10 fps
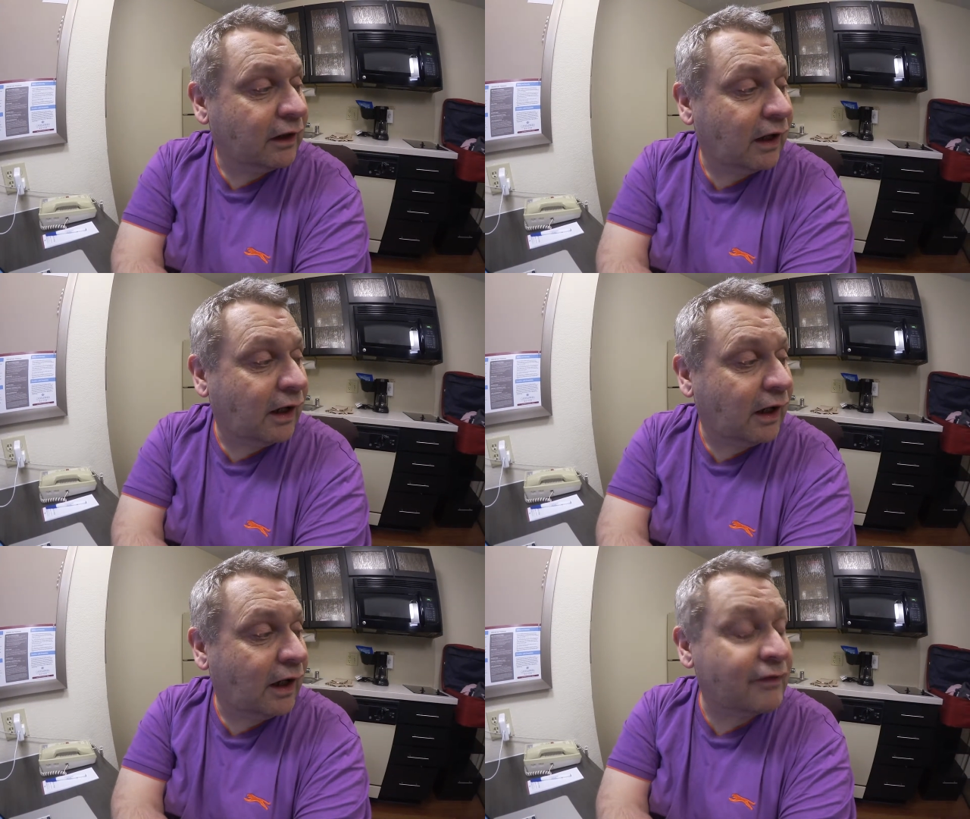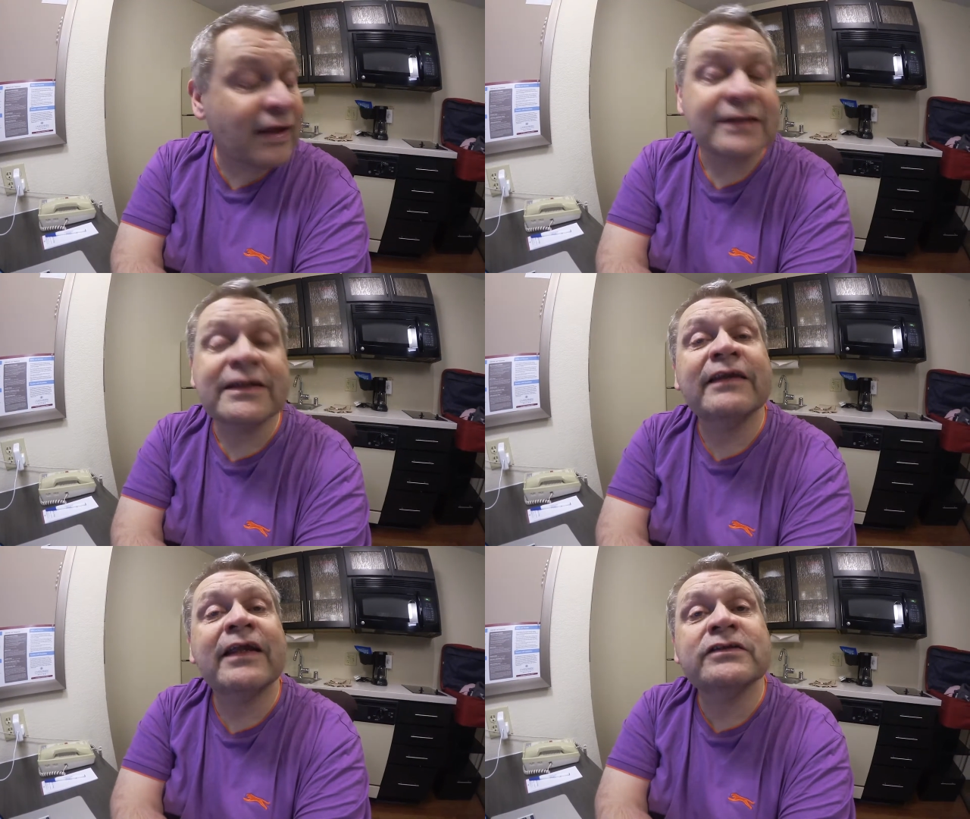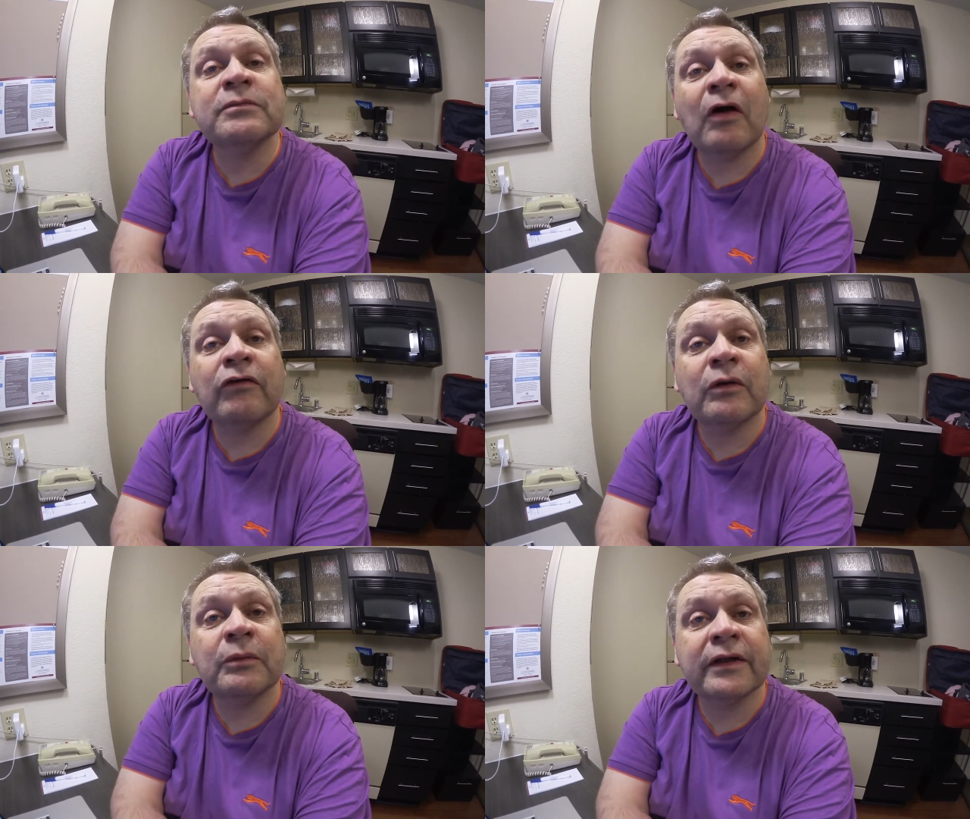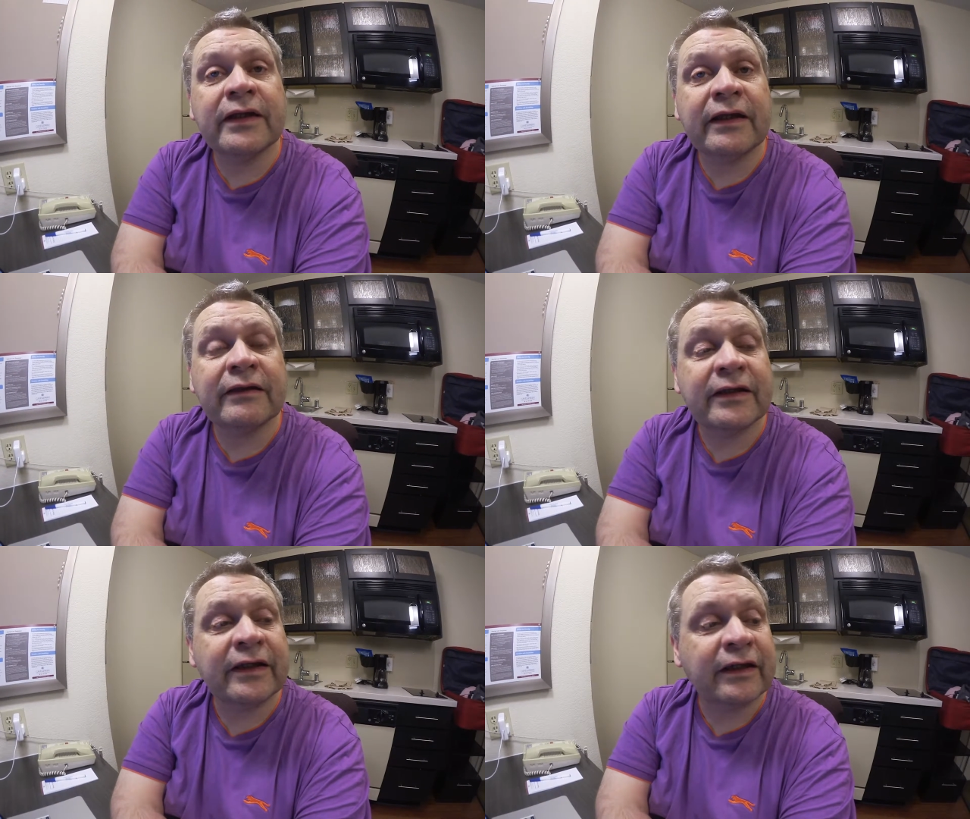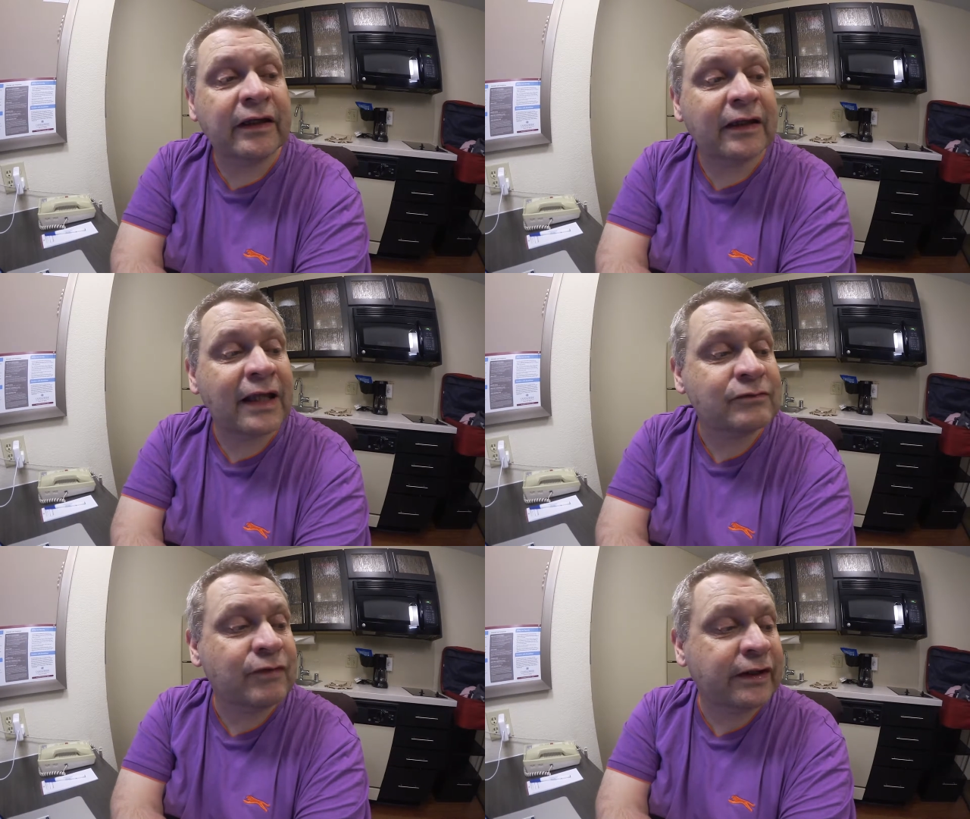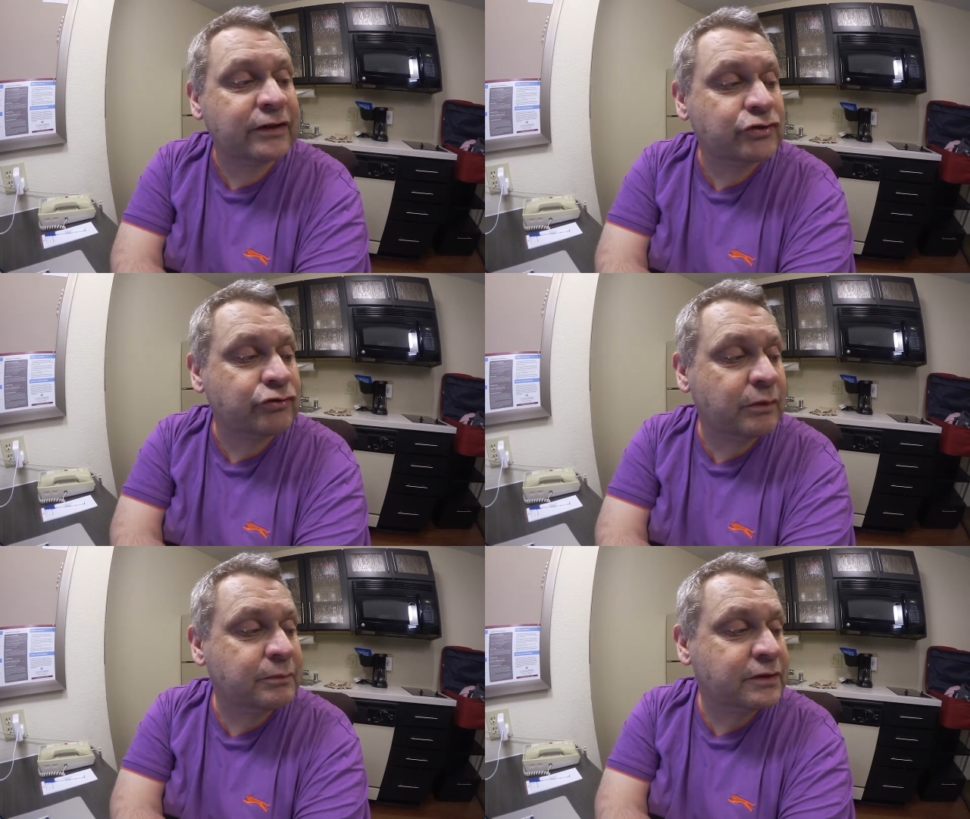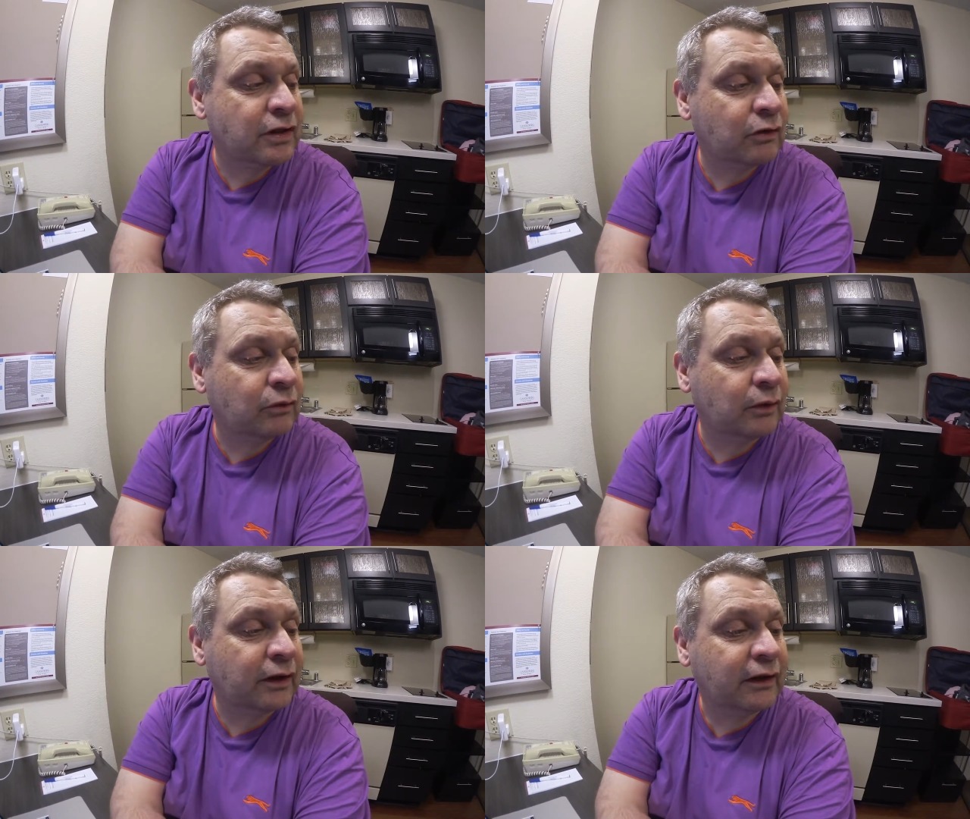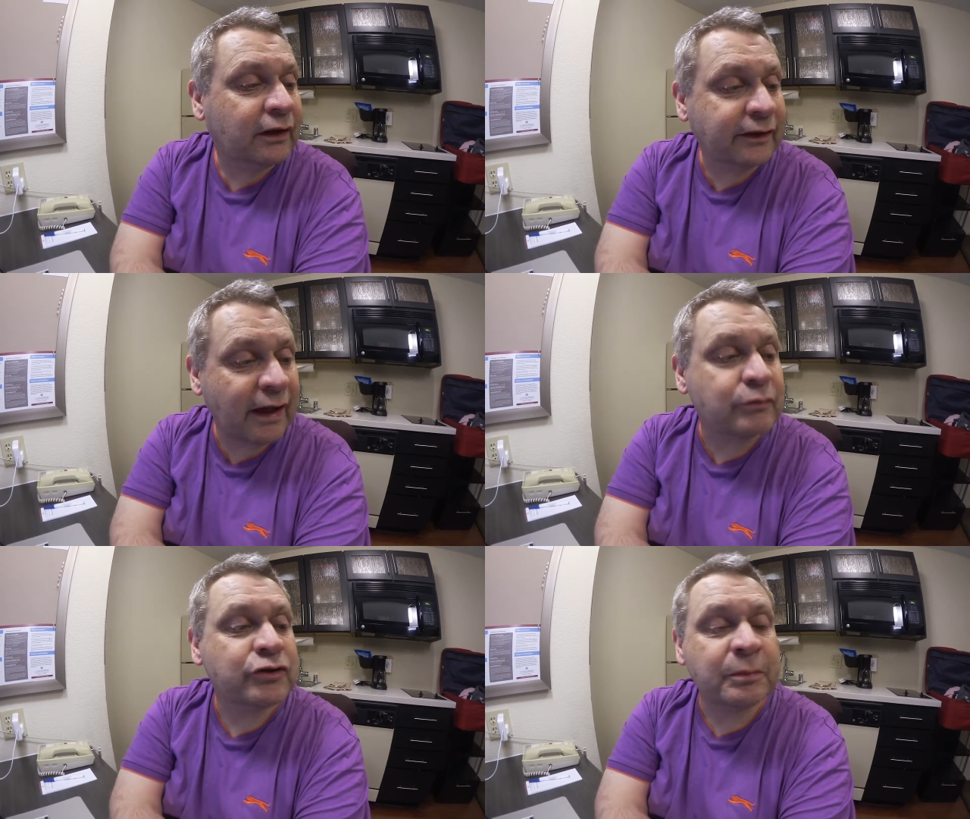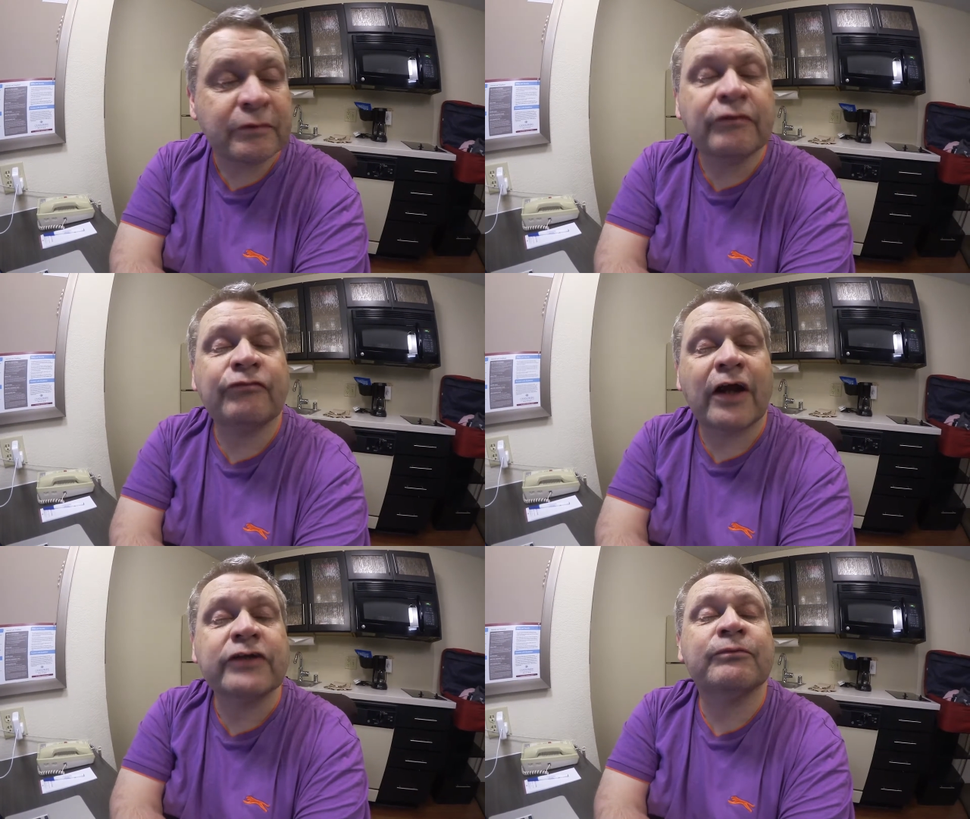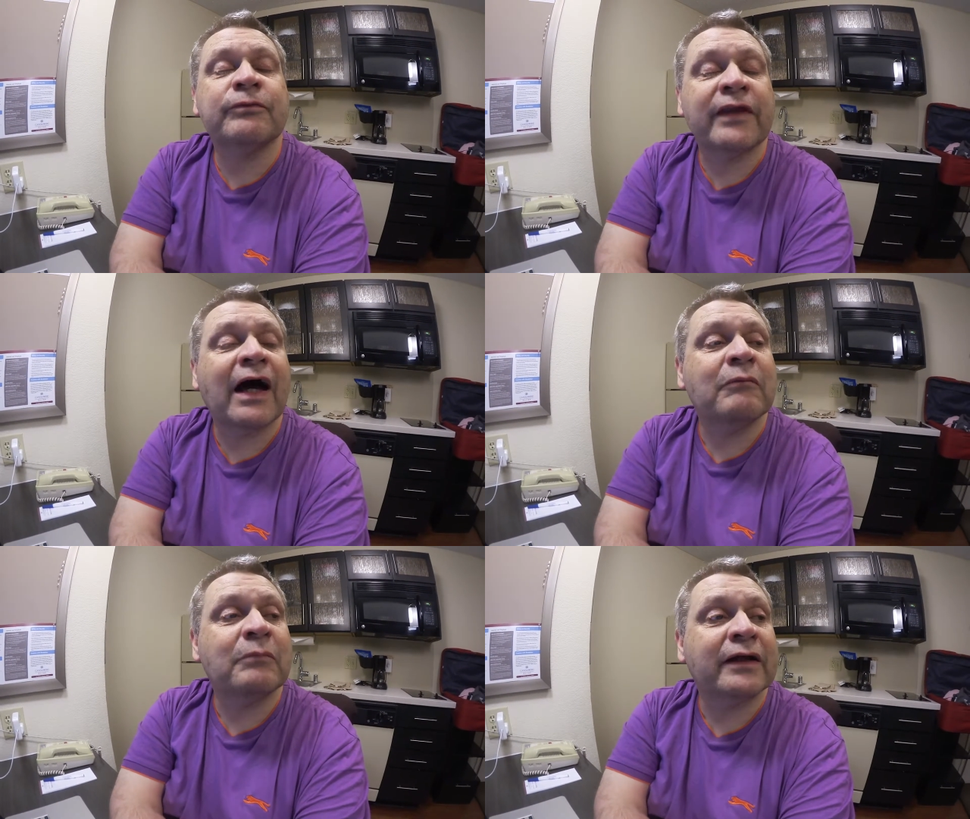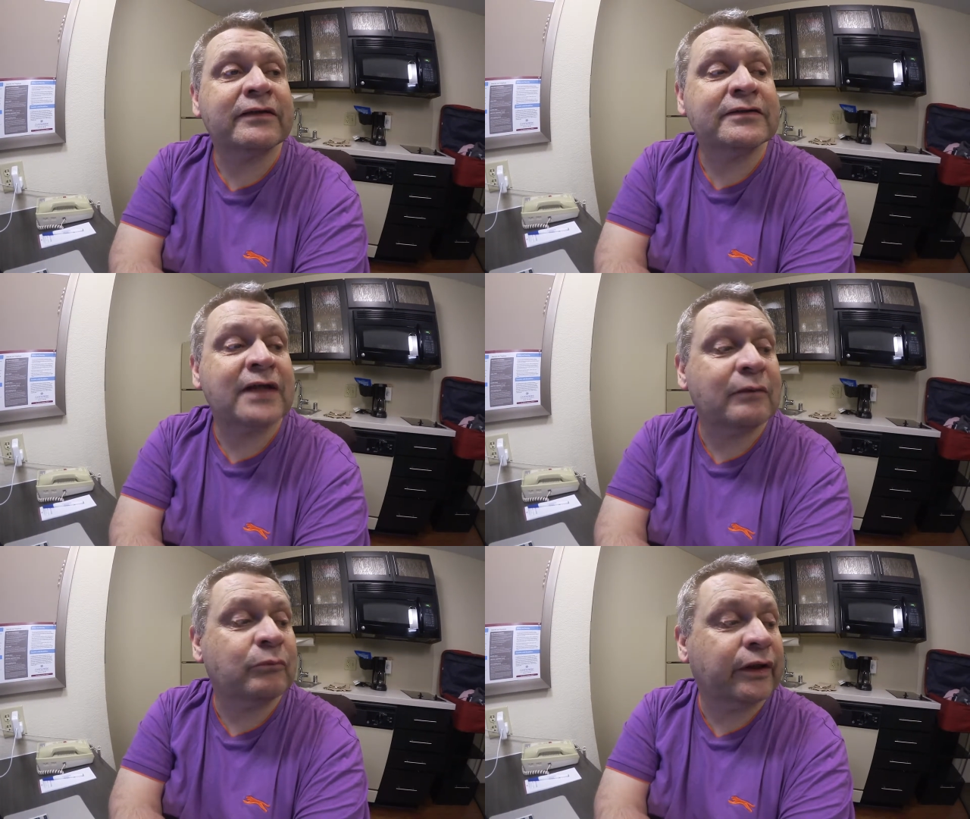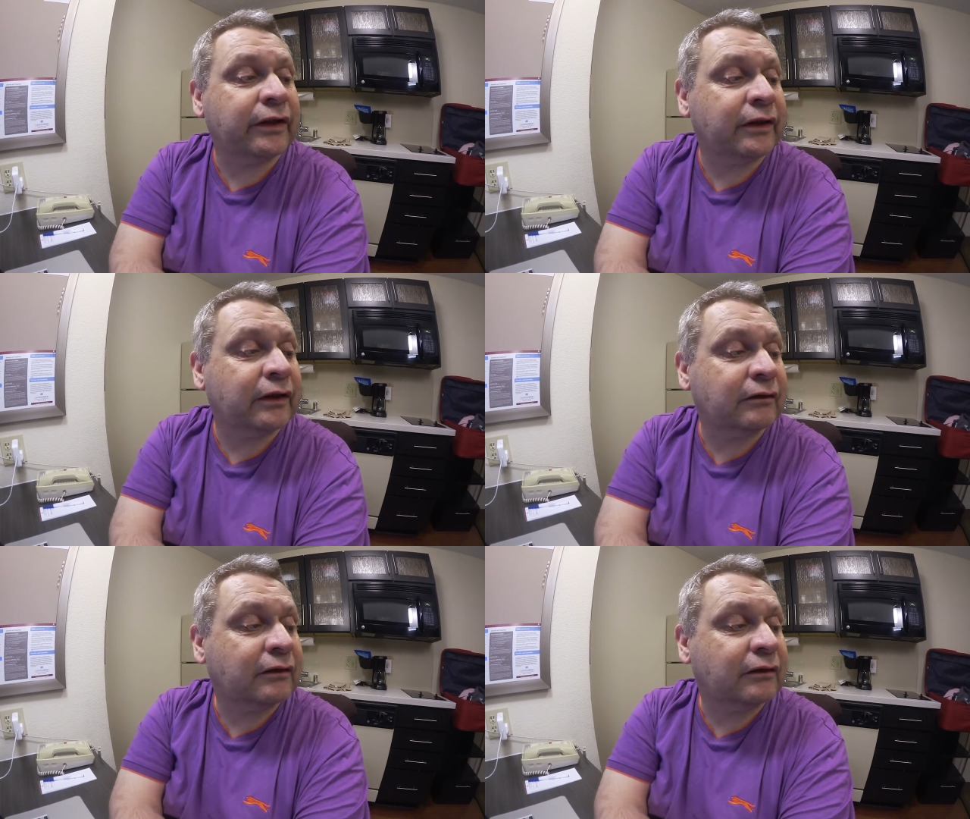And that's it. And then tomorrow we're going to hit the Las Vegas Strip. So yeah, we should be refreshed for that by the time we